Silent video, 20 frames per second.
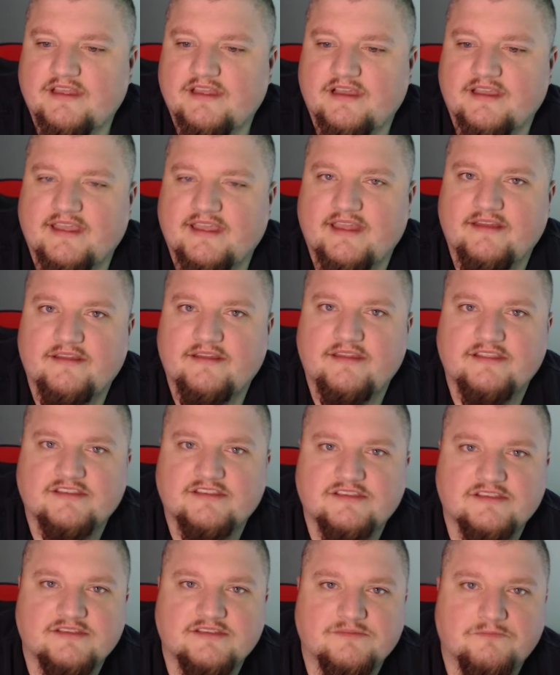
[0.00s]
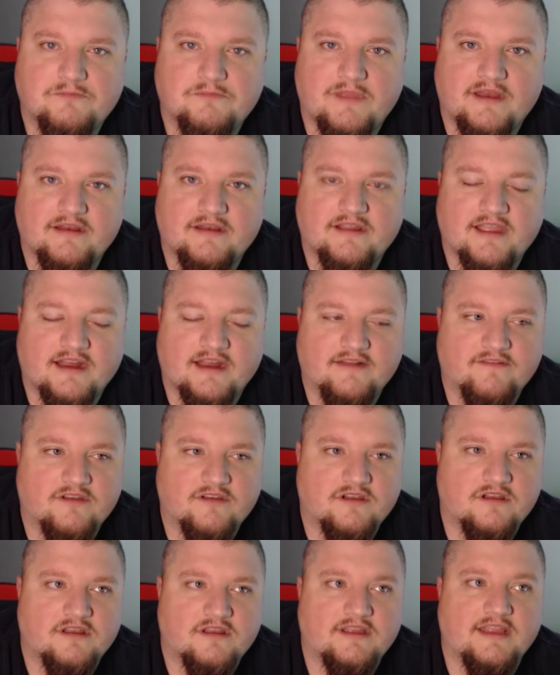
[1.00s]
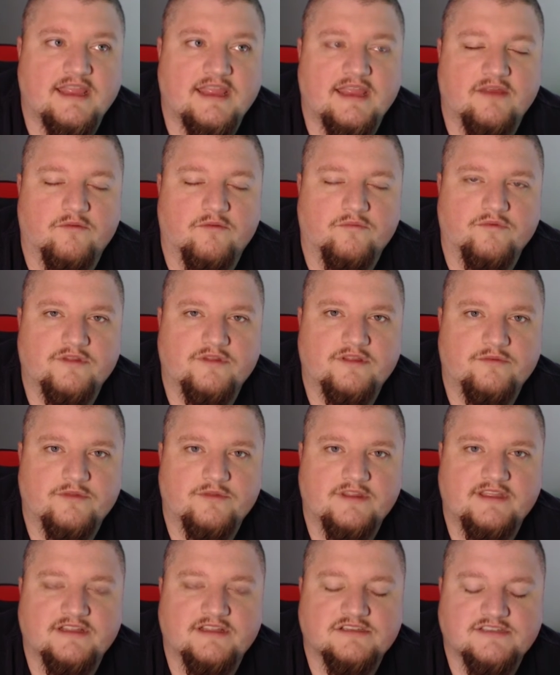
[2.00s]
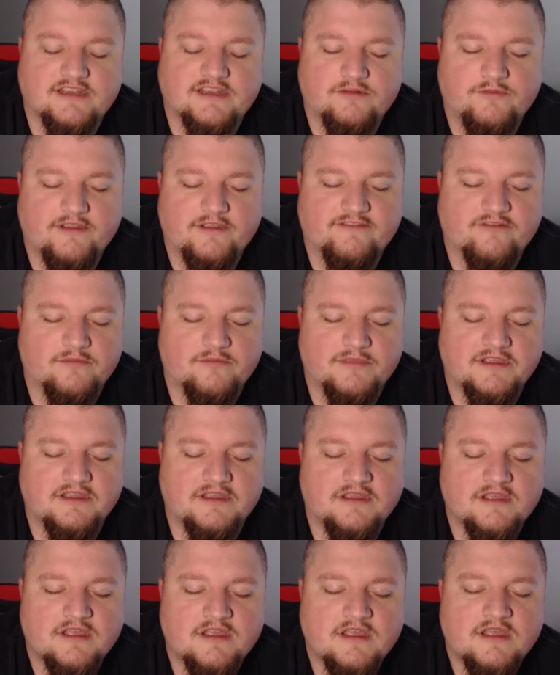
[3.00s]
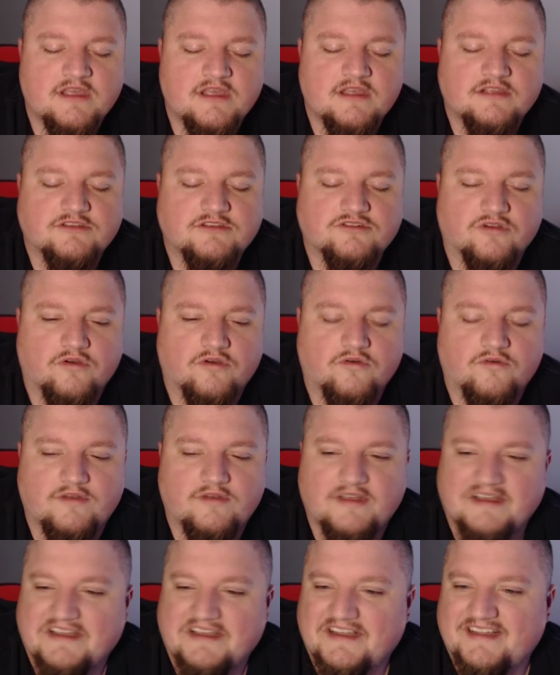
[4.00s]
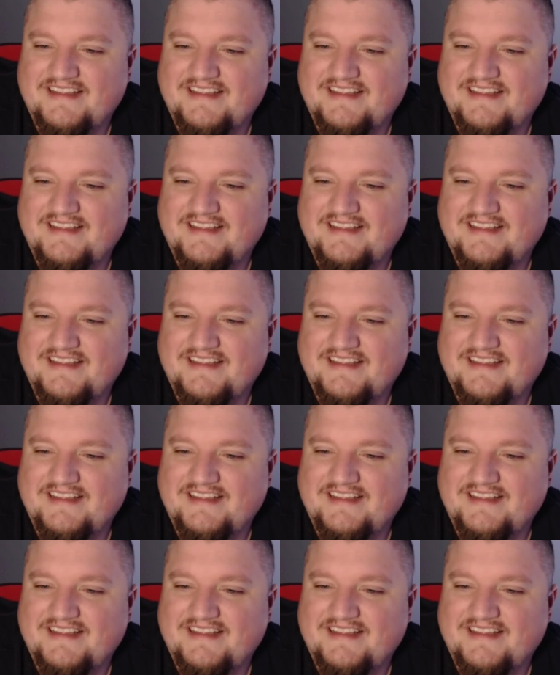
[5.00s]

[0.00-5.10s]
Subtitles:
Again, this has been kind of a really, really insane week for me. So a